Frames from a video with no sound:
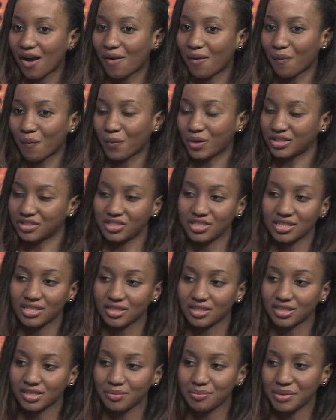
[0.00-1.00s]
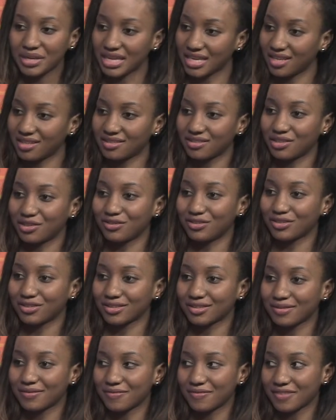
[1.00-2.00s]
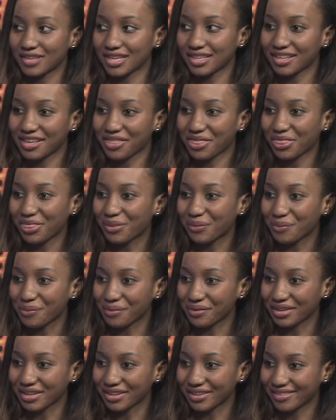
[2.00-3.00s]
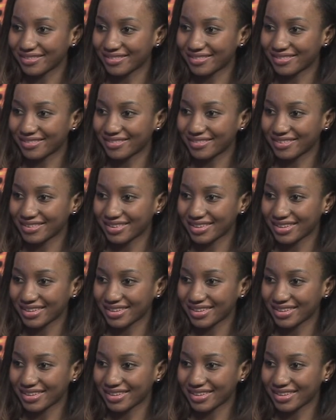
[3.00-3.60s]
when she speaks, you just feel it through you.